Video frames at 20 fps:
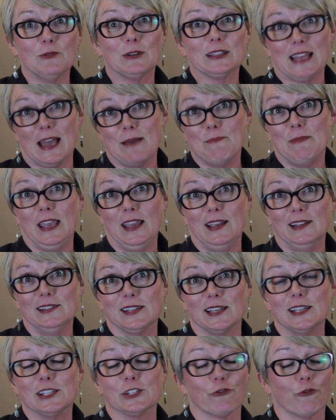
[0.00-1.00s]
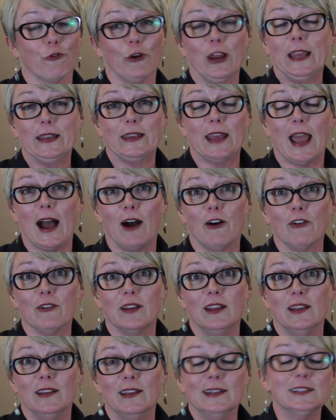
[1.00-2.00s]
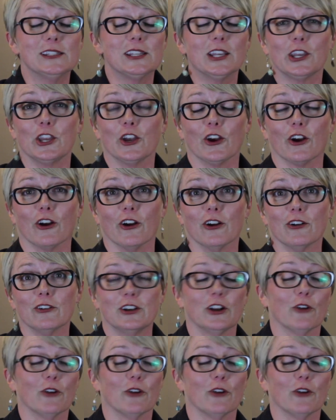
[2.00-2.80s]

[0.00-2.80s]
what that means is freaked out, insecure,